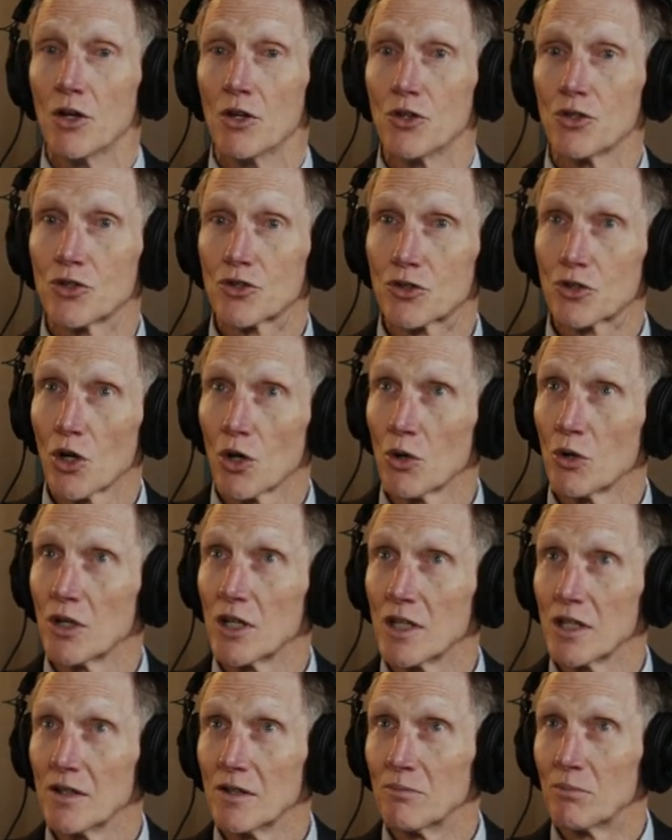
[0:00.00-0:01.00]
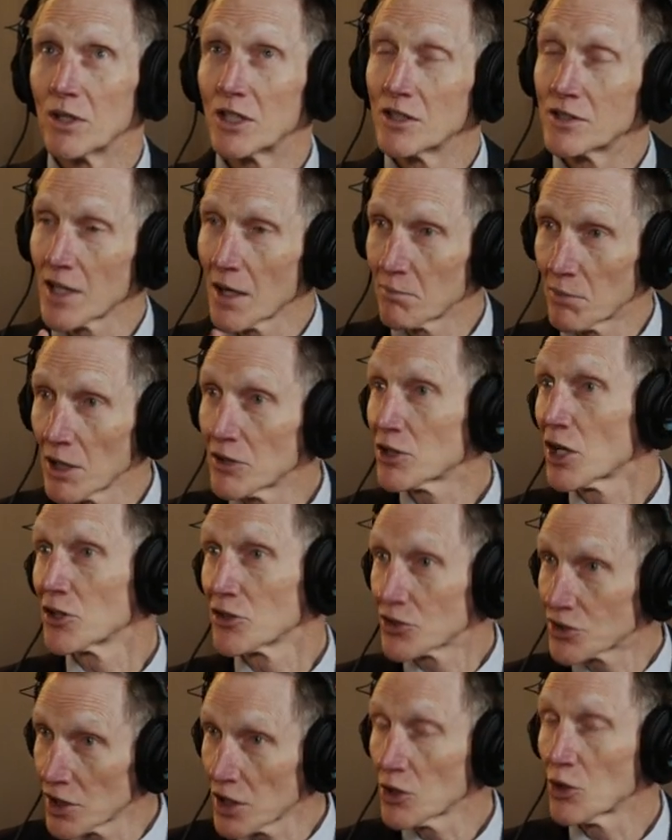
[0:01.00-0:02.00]
So, but is that based on a
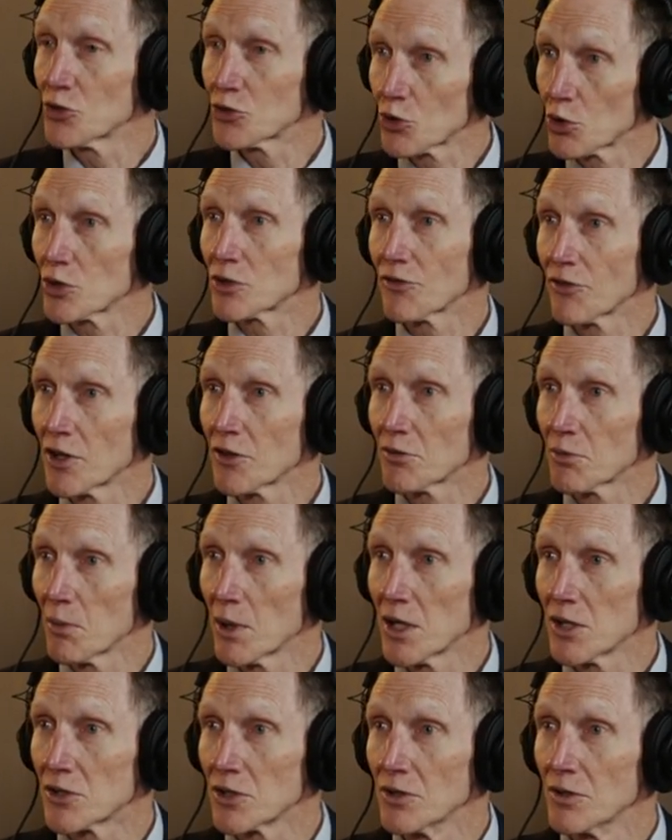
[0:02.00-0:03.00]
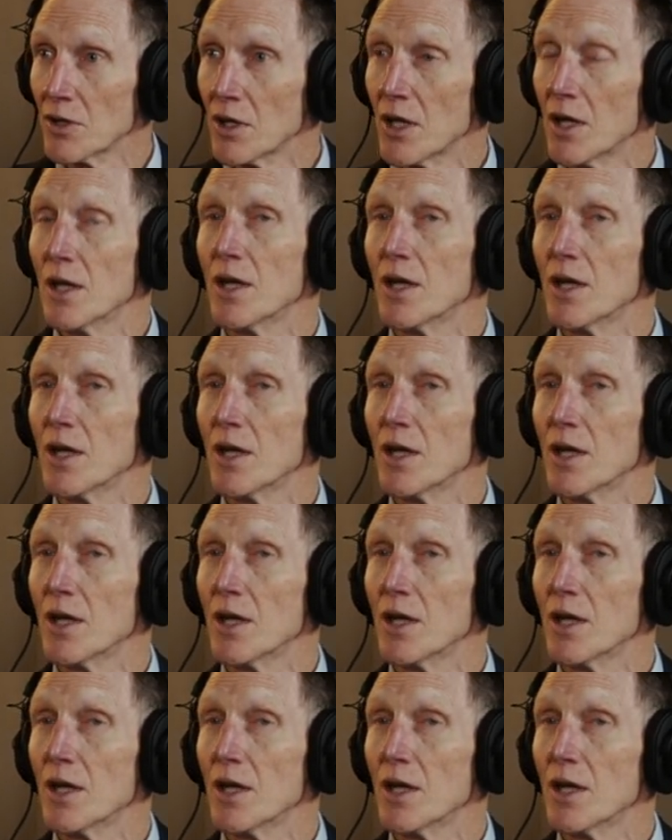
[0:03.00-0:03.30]
single source of information?